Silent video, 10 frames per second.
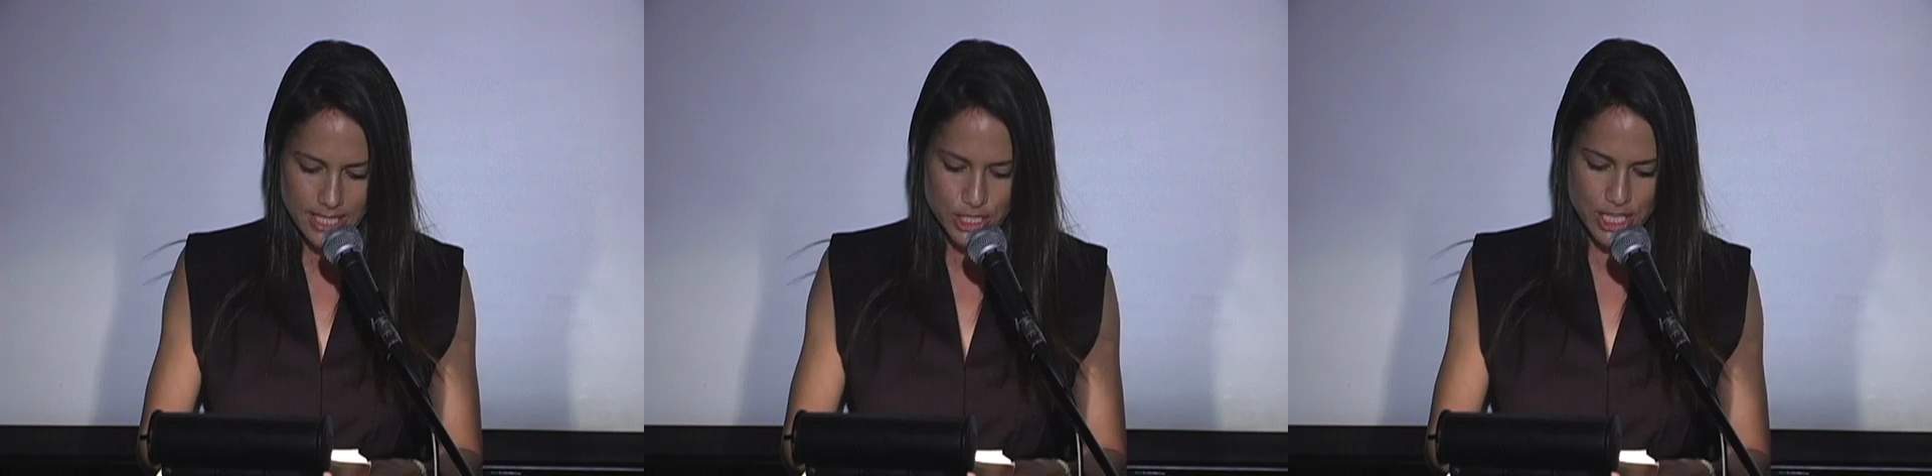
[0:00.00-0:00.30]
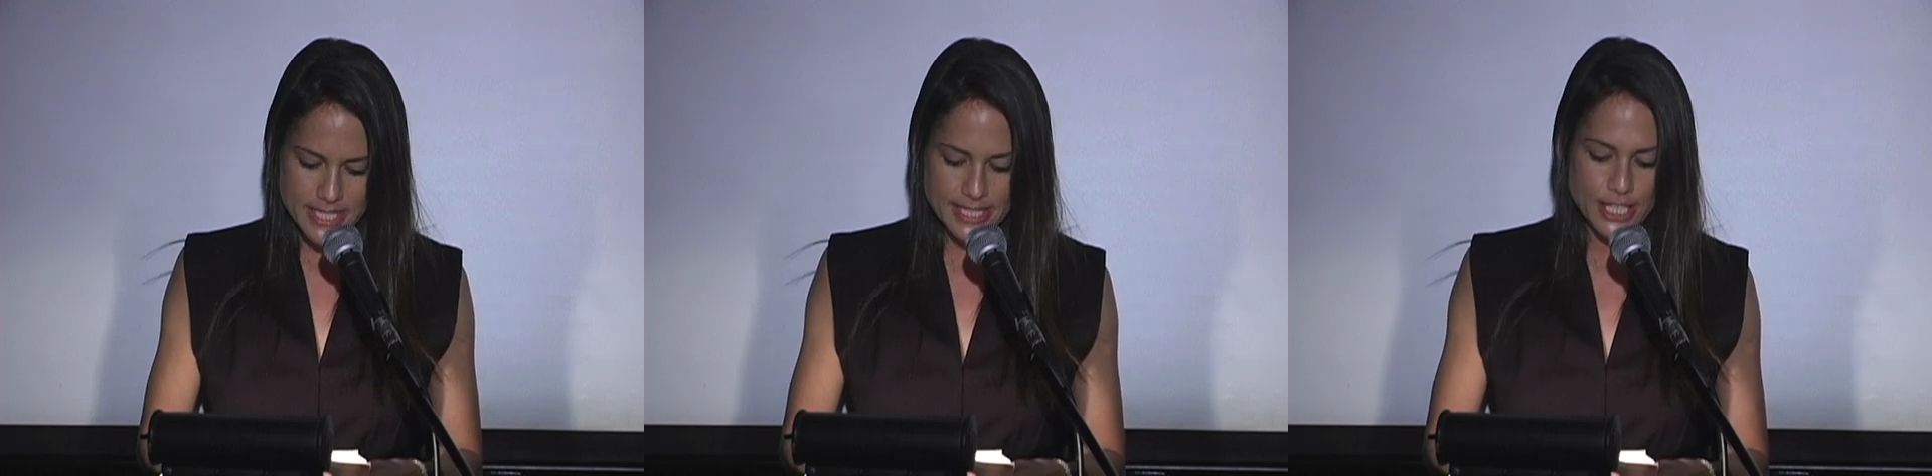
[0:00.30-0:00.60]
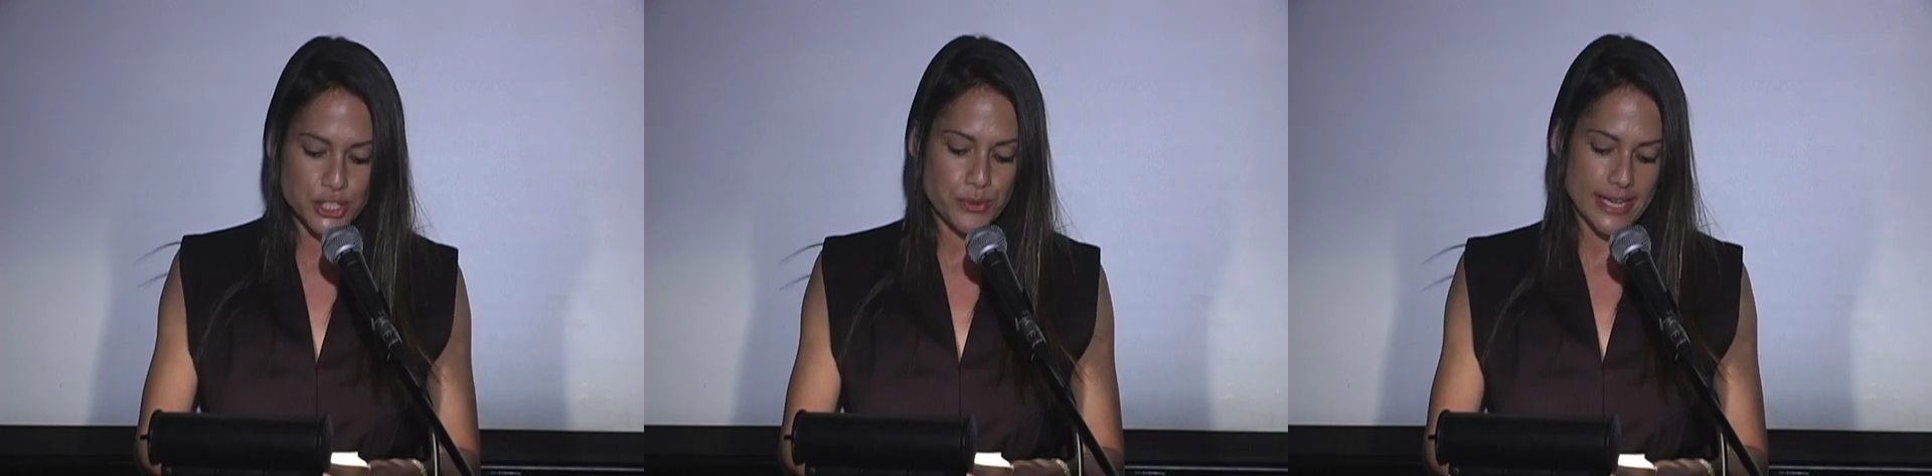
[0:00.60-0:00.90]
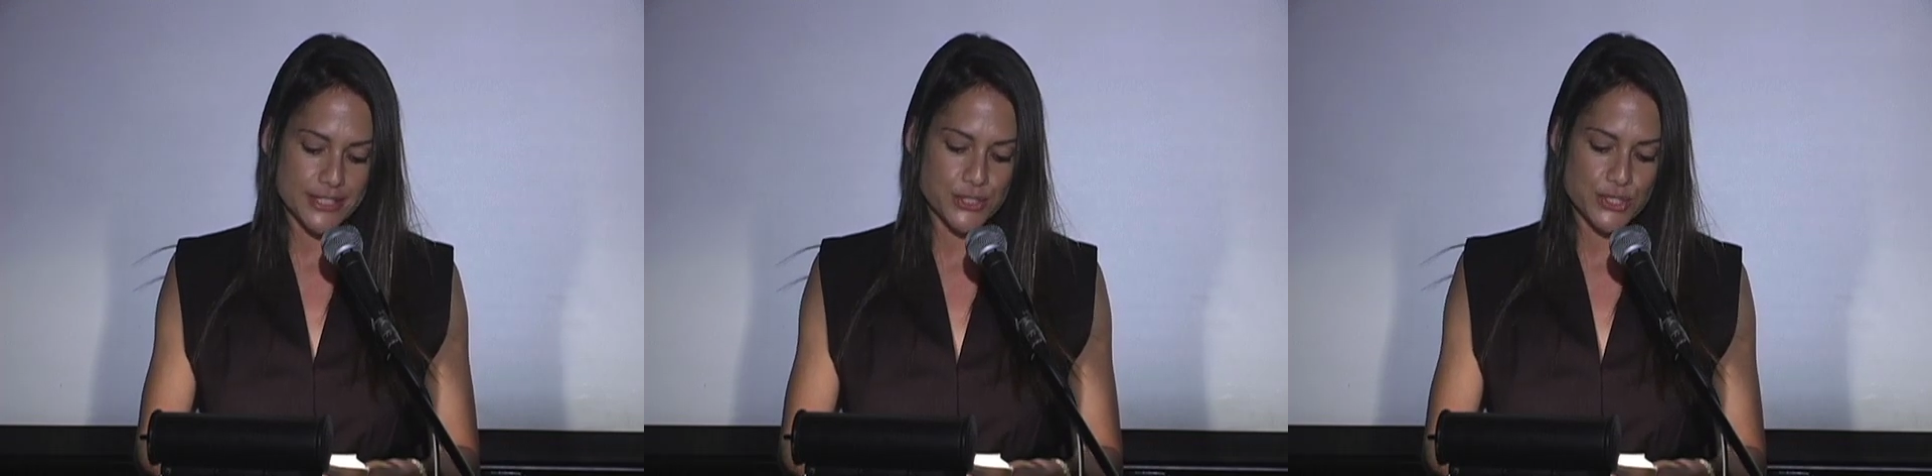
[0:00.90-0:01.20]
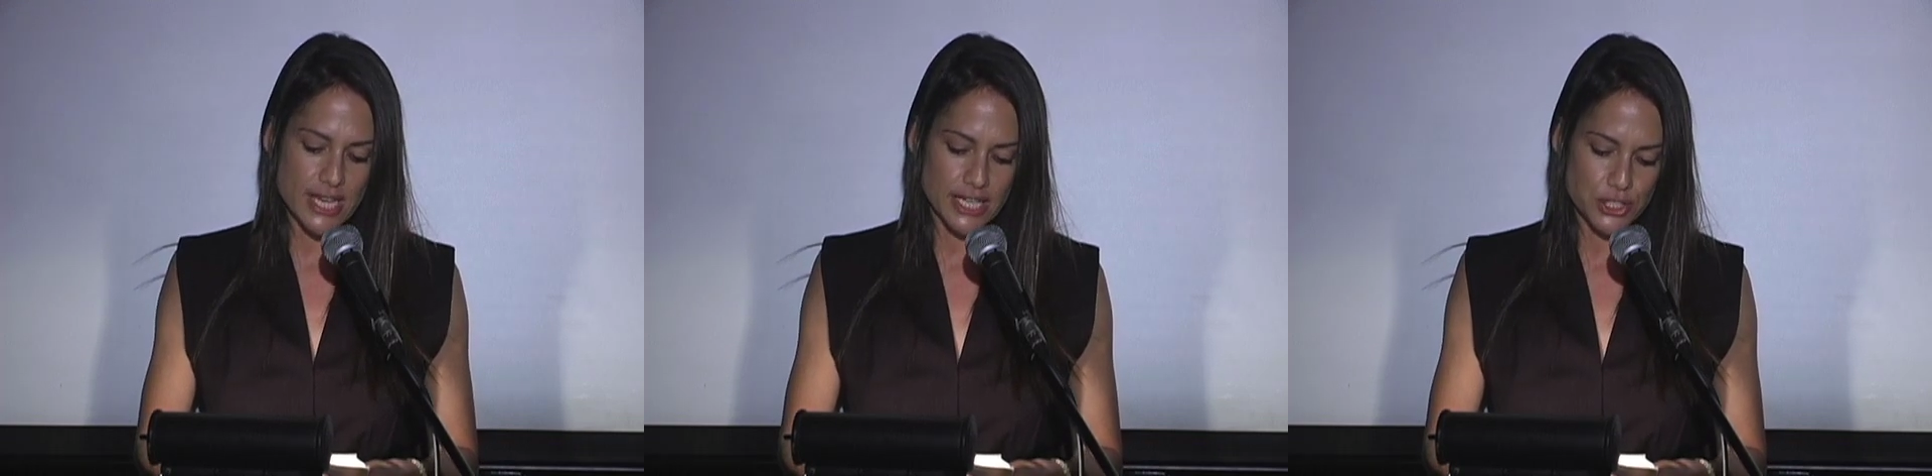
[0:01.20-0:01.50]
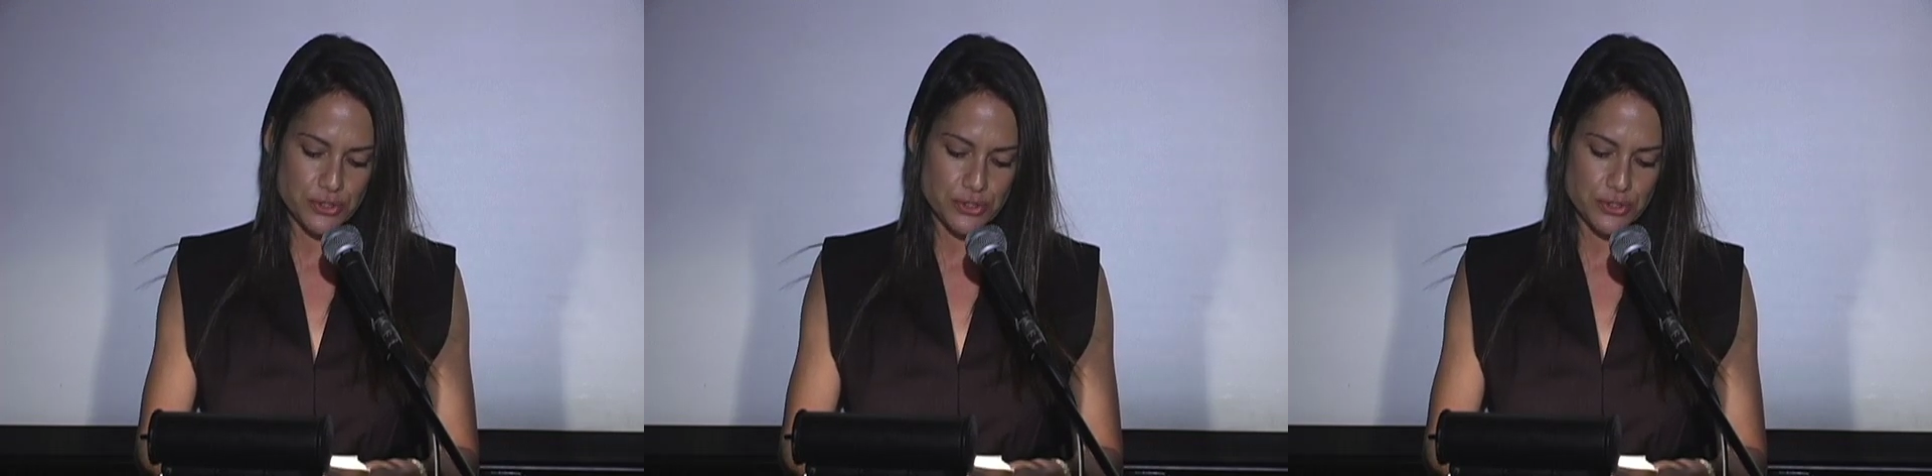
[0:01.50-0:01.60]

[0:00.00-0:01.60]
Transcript: Jessica drains her second